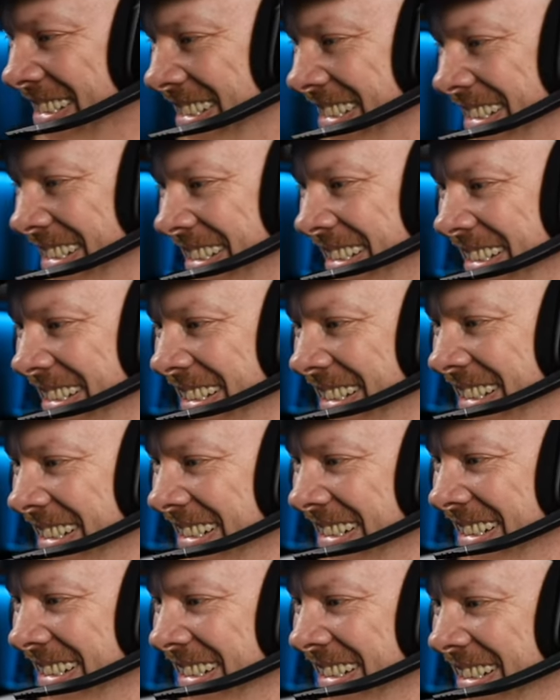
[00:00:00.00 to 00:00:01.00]
see him at the
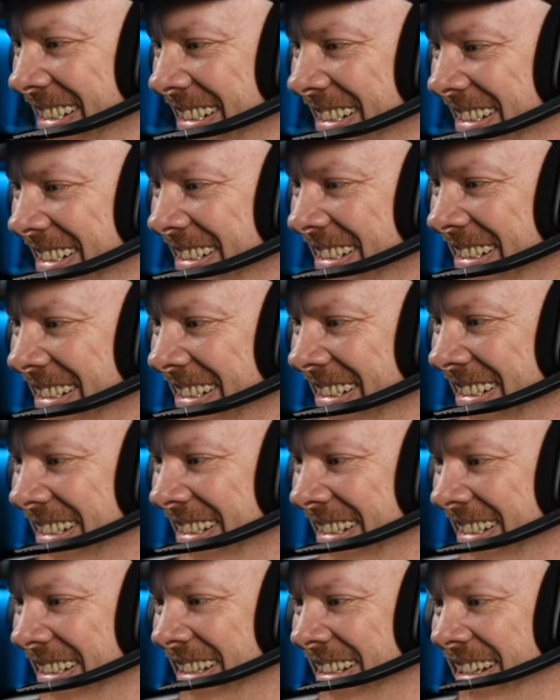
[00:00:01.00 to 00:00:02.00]
photography show.
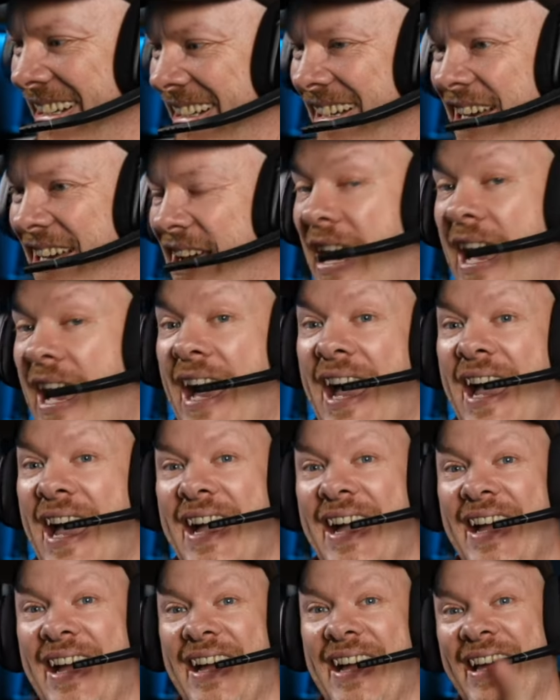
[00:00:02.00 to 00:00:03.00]

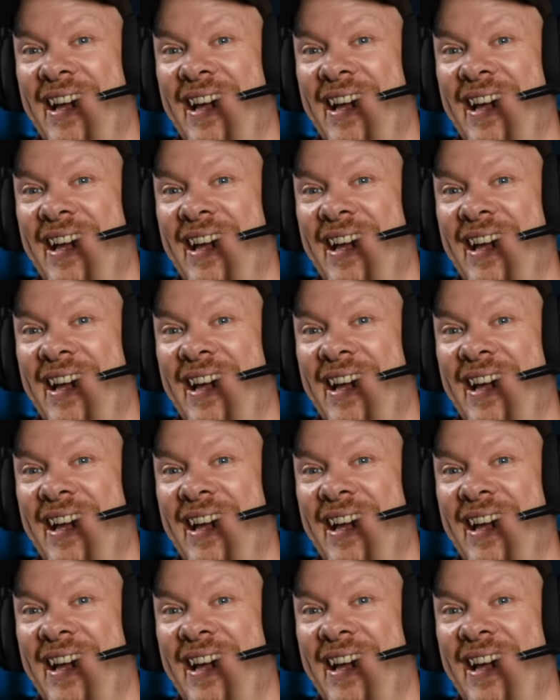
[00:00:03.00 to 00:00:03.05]
Ah,